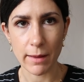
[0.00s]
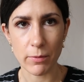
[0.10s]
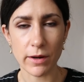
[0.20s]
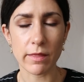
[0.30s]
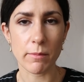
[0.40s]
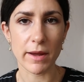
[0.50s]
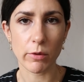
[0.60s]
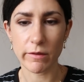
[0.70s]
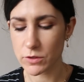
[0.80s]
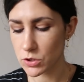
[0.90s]
I put it in the
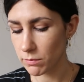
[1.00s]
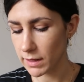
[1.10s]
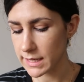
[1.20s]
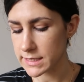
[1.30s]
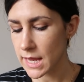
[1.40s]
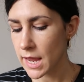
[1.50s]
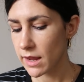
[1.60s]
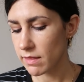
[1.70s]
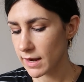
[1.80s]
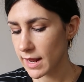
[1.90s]
microwave for 2 minutes,
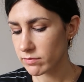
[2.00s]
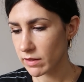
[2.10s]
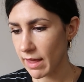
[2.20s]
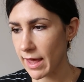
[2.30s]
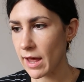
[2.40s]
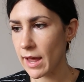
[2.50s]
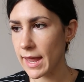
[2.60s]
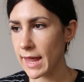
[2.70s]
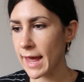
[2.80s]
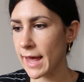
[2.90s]
and then after that
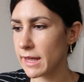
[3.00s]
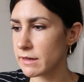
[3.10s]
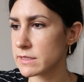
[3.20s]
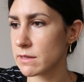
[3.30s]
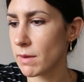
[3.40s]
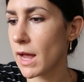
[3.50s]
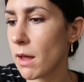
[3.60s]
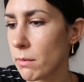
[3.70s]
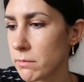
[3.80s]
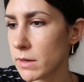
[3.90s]
I add some
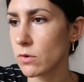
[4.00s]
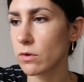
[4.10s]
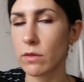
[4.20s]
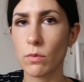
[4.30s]
almond milk.